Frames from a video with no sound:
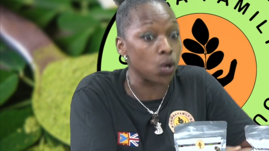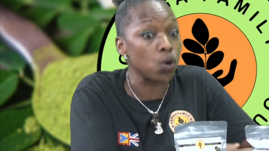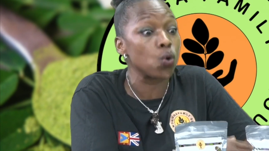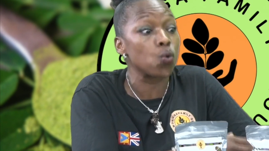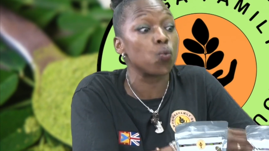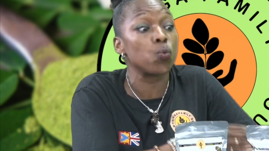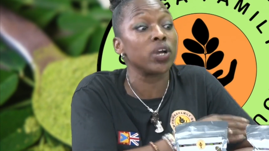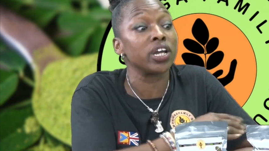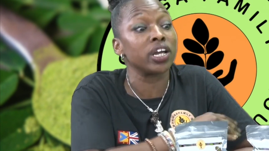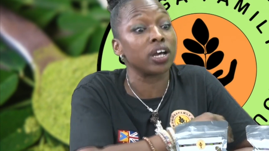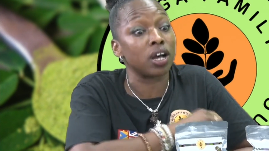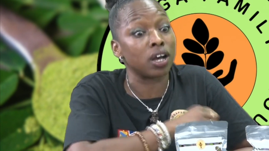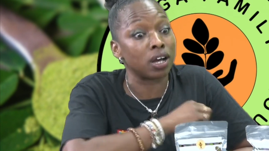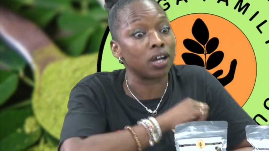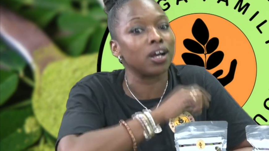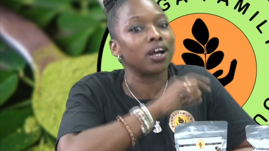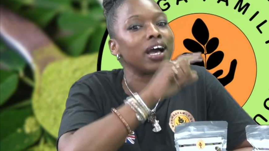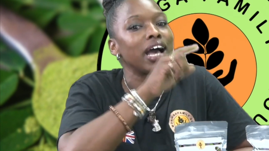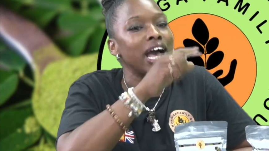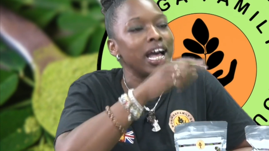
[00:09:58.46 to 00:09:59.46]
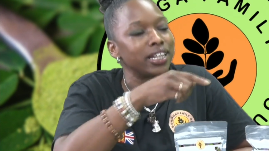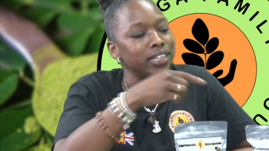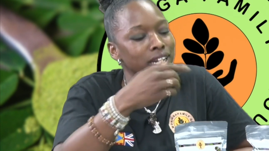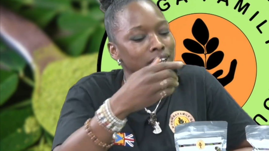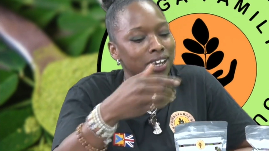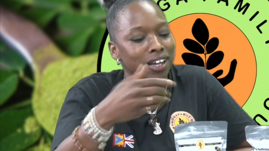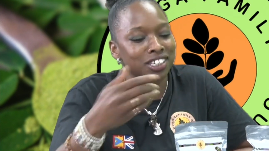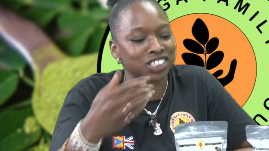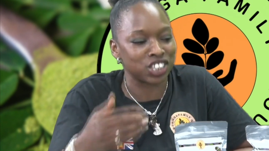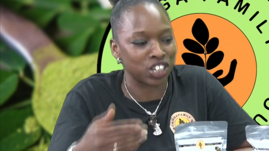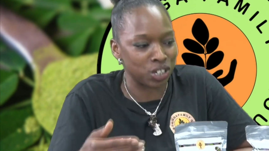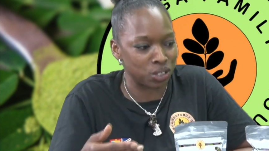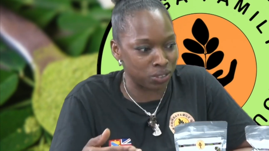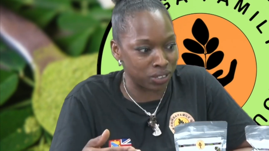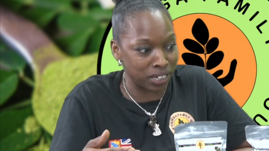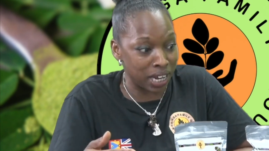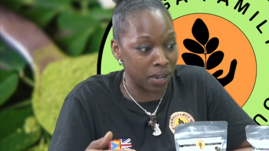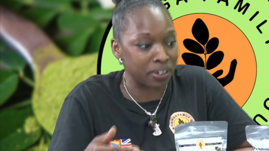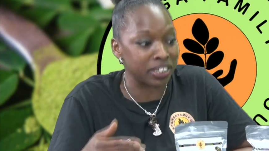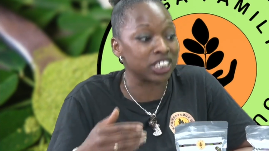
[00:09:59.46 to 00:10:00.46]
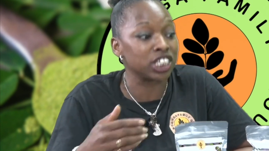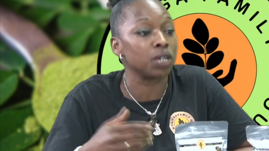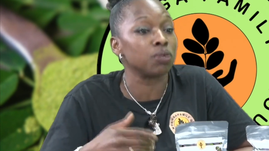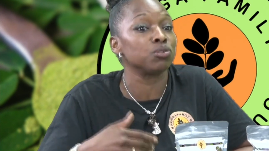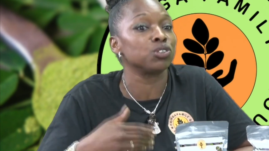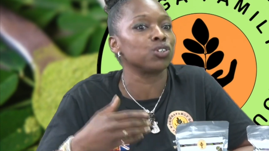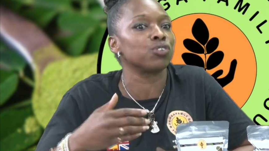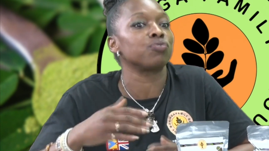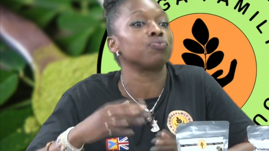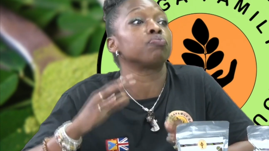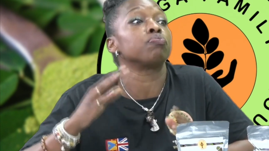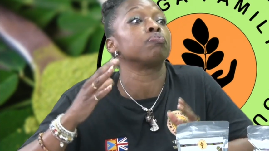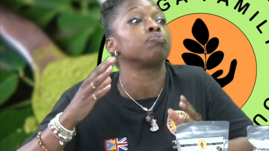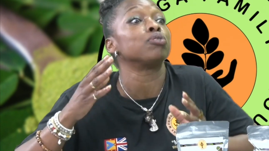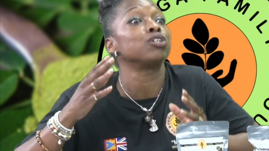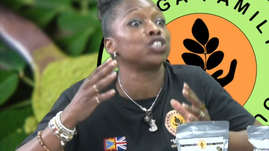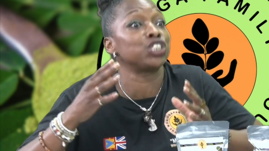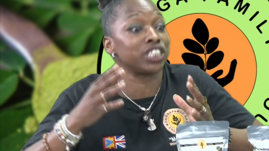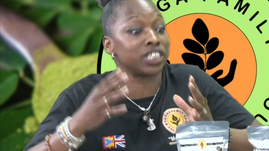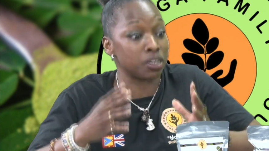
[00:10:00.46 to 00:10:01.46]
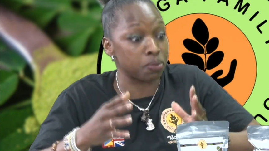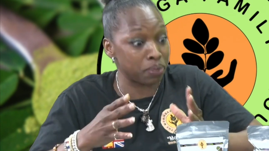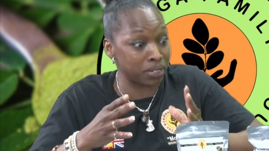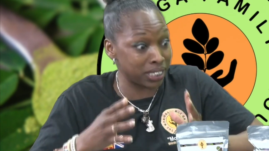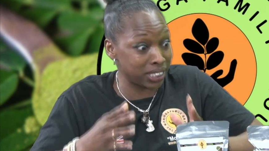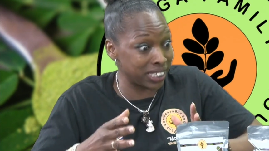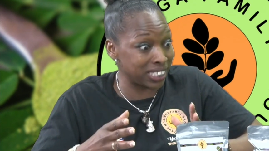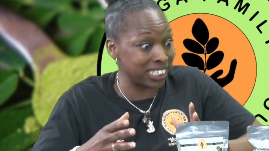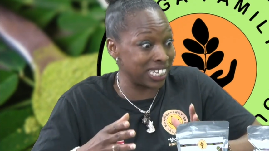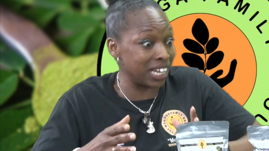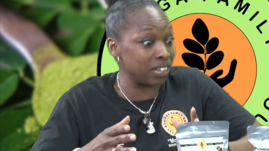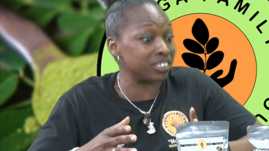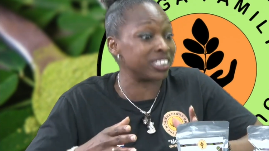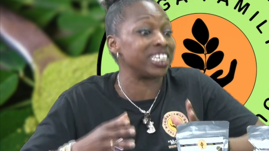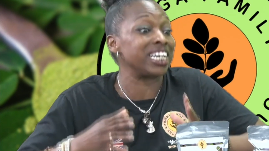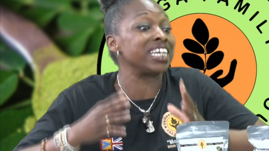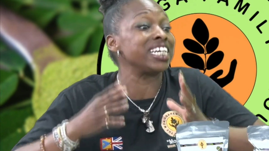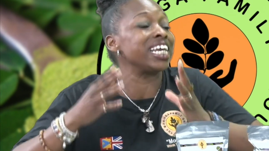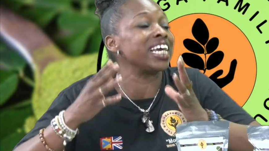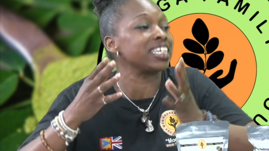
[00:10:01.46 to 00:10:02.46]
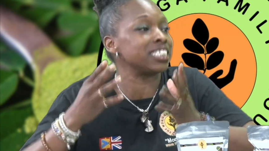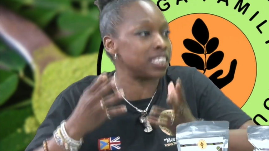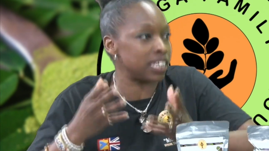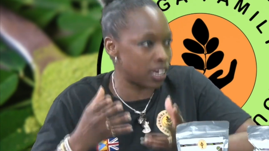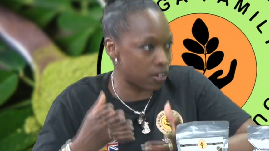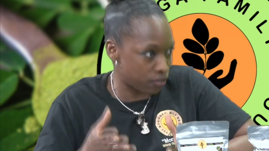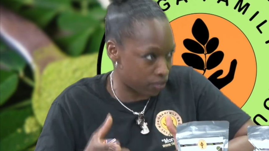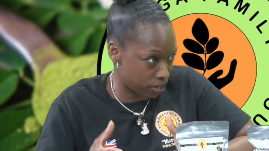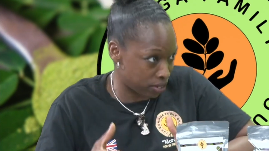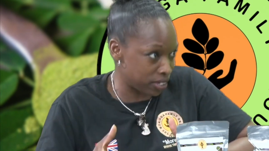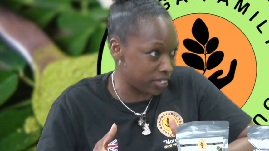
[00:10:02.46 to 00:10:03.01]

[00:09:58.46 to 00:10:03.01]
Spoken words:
we are at the last hurdle now in terms of pushing the business now to the next level,